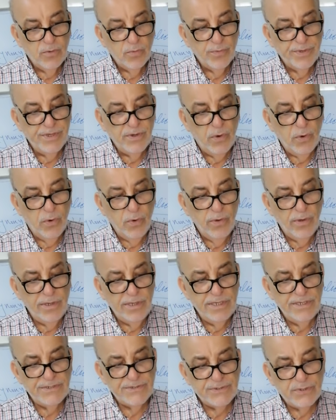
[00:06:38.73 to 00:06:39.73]
we
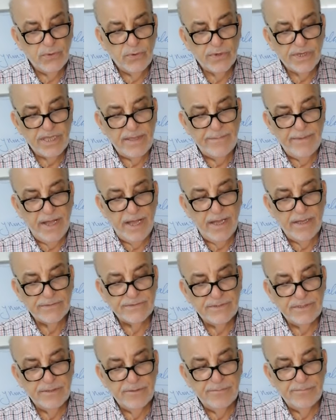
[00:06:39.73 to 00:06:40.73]
only talk about
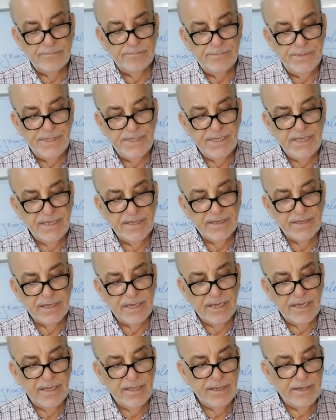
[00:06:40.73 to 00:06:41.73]
being
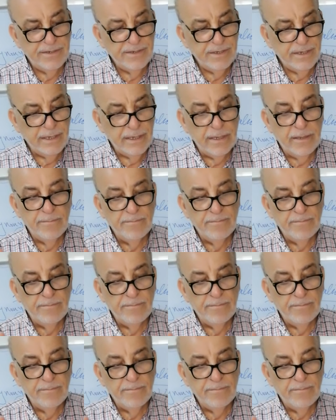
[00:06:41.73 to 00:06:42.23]
in